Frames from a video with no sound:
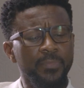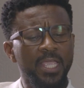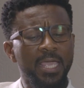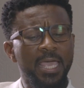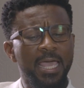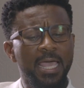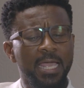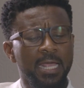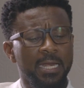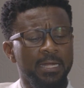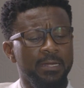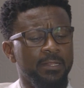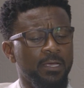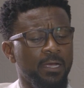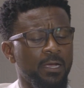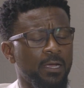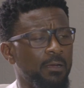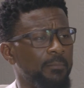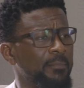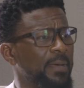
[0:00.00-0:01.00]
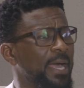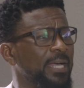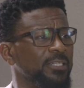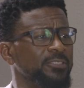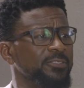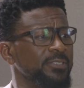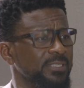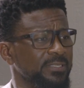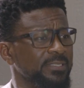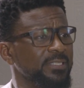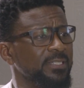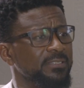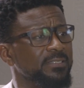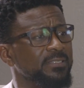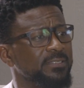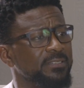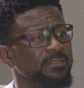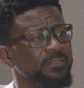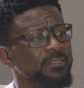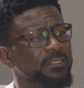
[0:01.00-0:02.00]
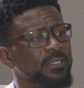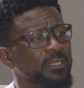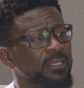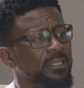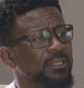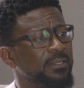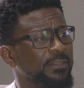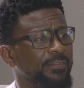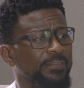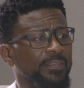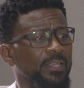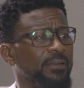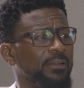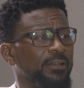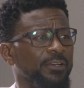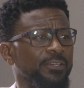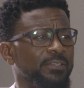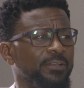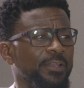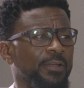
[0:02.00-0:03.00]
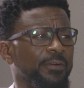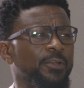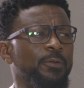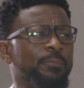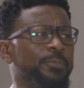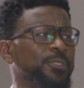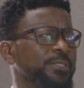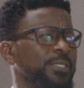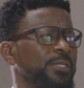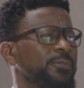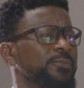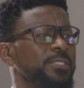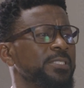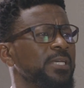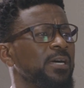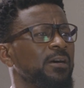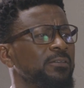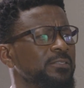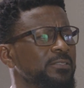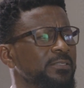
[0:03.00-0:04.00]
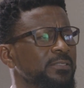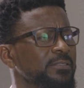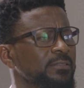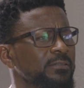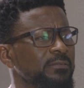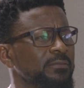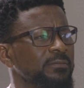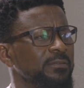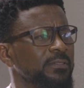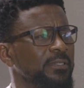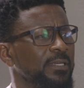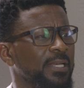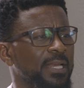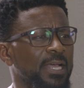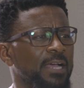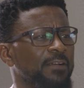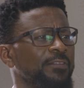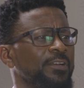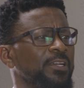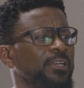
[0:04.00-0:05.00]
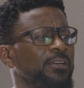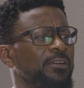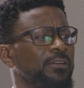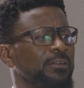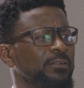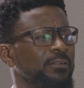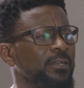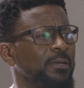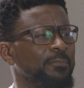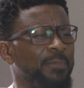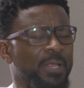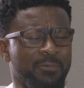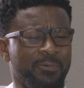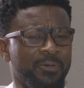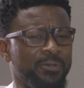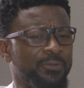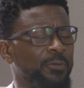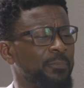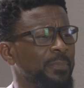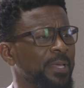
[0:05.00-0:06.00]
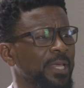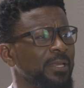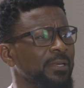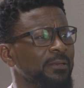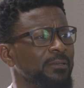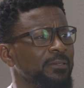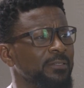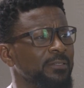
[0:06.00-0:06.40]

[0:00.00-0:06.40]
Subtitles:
And I had to insist. They said there are no boutique hotels in Africa. I'm like, what do you mean?